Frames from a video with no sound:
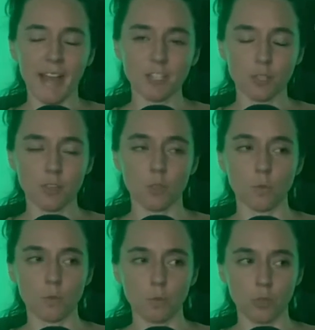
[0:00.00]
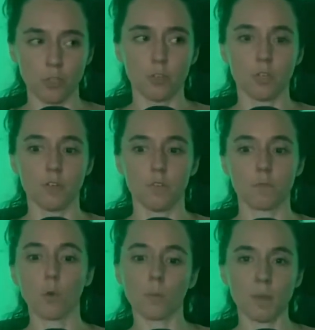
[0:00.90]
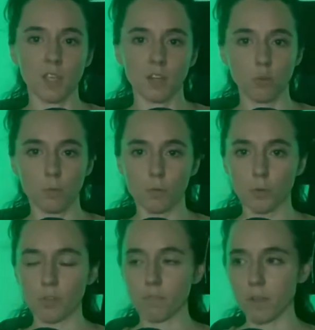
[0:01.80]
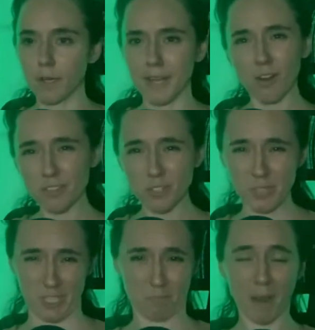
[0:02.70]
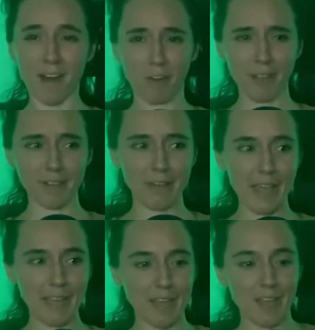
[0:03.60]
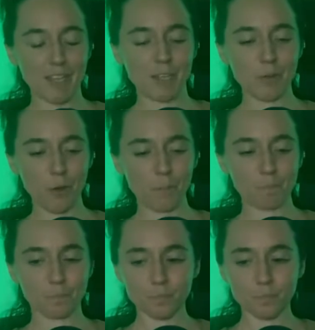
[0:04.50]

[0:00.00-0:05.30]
I actually think it would be really good for me, and it would be really fun and also inspiring. Like, you know,